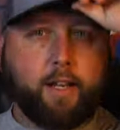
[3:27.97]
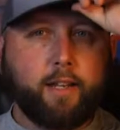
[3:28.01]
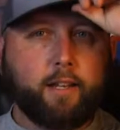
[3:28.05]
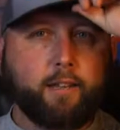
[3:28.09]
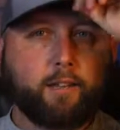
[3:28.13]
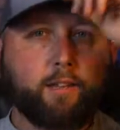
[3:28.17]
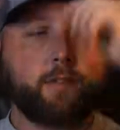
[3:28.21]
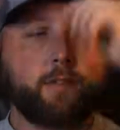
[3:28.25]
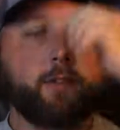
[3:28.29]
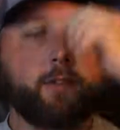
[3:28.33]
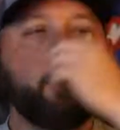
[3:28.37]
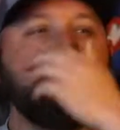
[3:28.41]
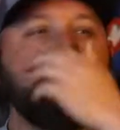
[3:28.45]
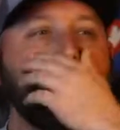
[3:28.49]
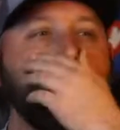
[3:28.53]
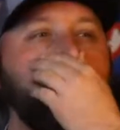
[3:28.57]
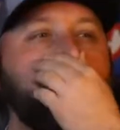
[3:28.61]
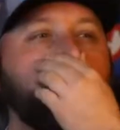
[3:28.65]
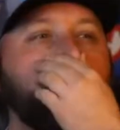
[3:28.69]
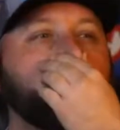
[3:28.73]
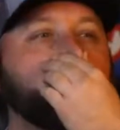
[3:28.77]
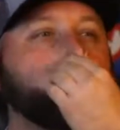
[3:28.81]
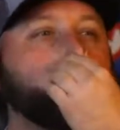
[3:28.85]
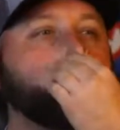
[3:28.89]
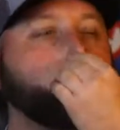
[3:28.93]
isn't so
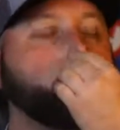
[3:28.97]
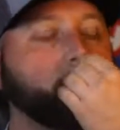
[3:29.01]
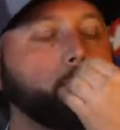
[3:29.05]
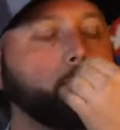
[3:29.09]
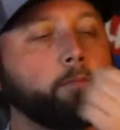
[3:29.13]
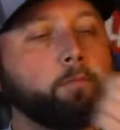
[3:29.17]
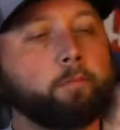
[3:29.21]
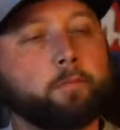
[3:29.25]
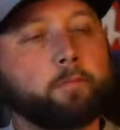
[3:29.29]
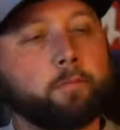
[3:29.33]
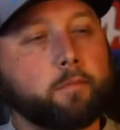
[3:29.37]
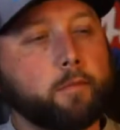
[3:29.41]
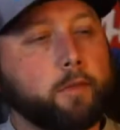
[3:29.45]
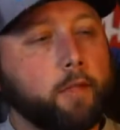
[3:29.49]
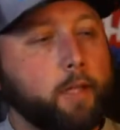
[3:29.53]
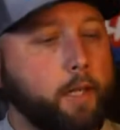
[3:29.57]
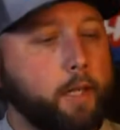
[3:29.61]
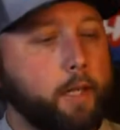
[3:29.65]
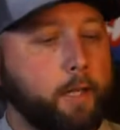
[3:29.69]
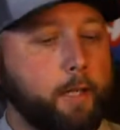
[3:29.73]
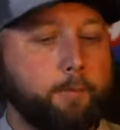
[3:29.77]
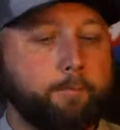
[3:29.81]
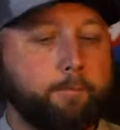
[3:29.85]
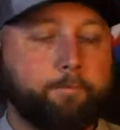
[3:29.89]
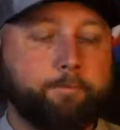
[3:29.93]
bad.
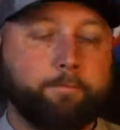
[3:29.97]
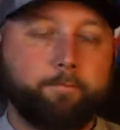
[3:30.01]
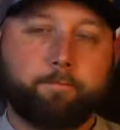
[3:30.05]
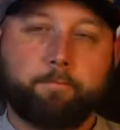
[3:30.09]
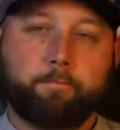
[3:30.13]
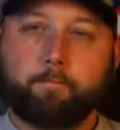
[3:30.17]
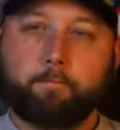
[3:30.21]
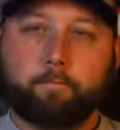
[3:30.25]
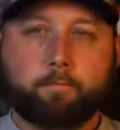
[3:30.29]
No